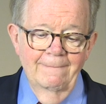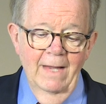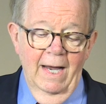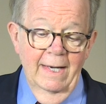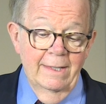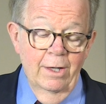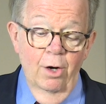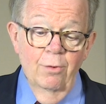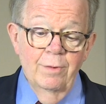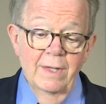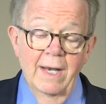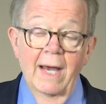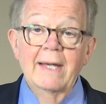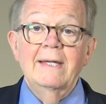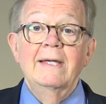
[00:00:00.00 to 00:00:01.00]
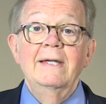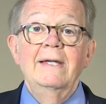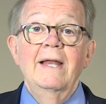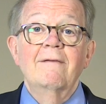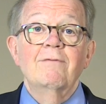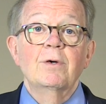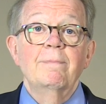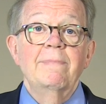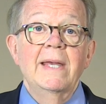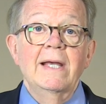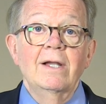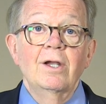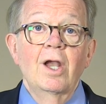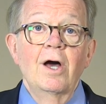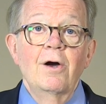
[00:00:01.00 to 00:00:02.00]
I know that I can never be
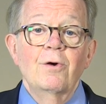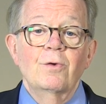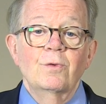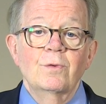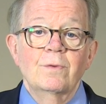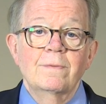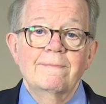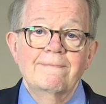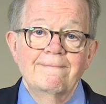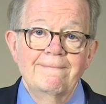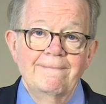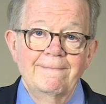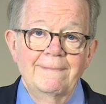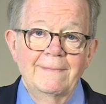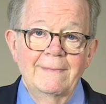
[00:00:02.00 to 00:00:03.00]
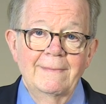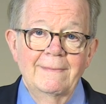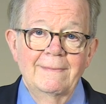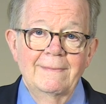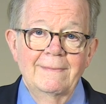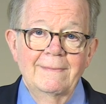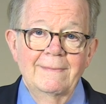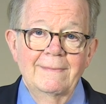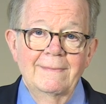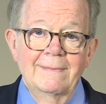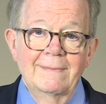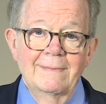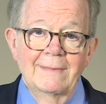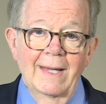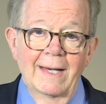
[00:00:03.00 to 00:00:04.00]
alone.
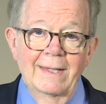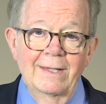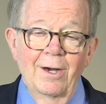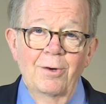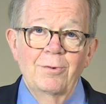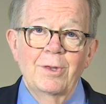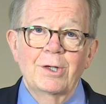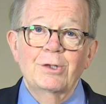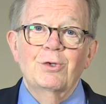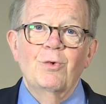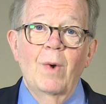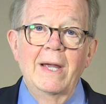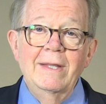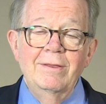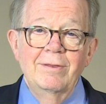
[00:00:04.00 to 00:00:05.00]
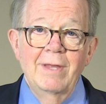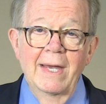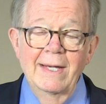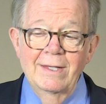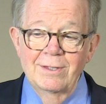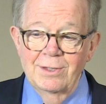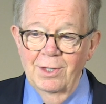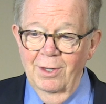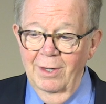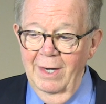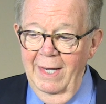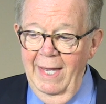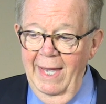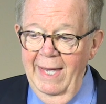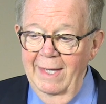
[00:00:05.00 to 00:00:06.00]
I know that great things are
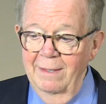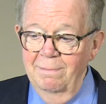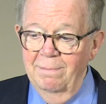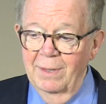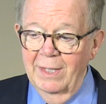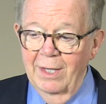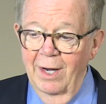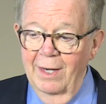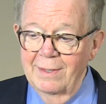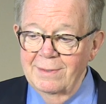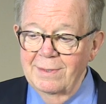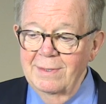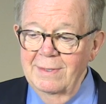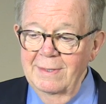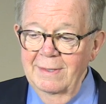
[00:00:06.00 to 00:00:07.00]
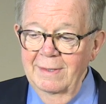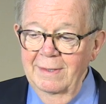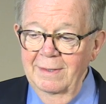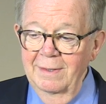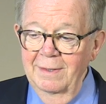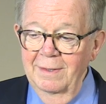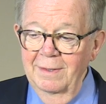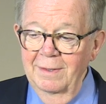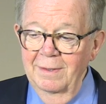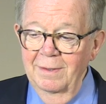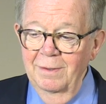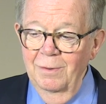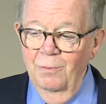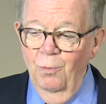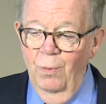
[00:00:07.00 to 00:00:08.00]
ahead because
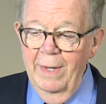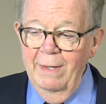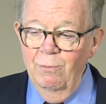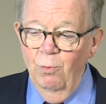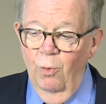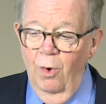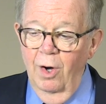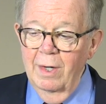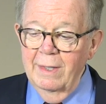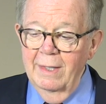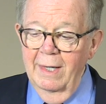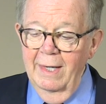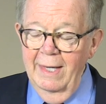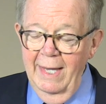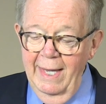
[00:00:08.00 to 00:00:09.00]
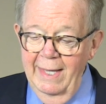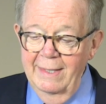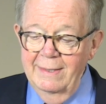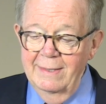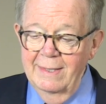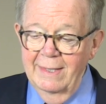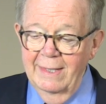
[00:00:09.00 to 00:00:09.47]
we walk ahead